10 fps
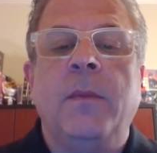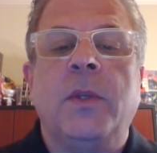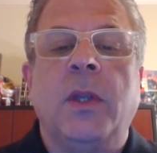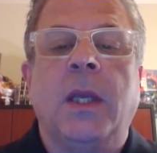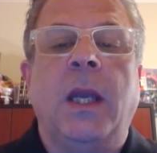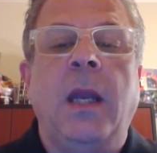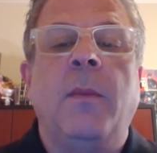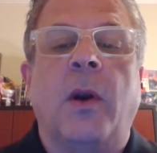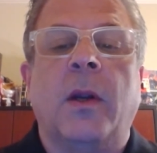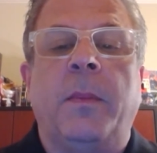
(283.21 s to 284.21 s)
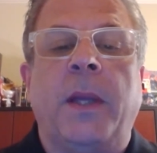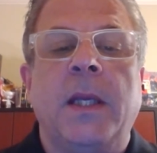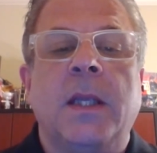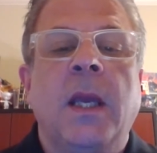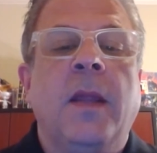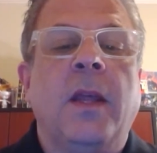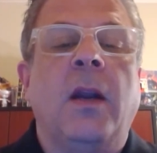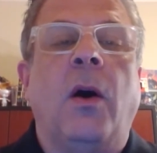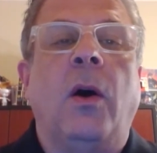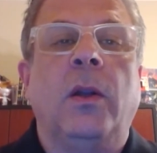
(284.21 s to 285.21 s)
came to the Canadian marketplace
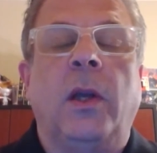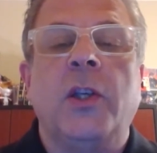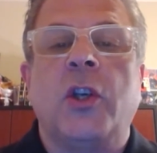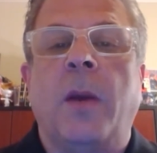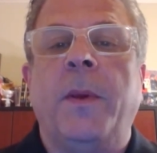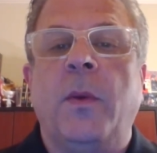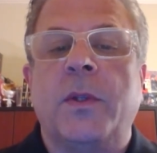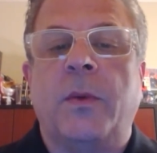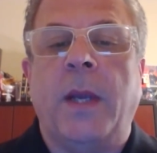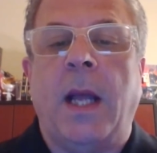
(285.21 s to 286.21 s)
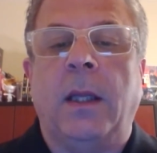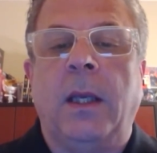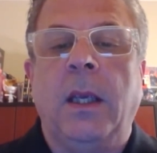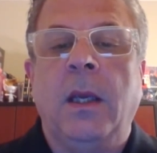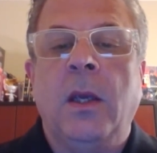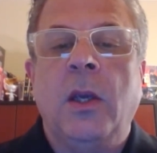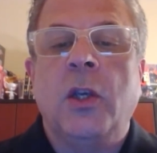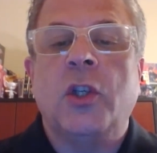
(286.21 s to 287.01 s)
that online shopping was a reality.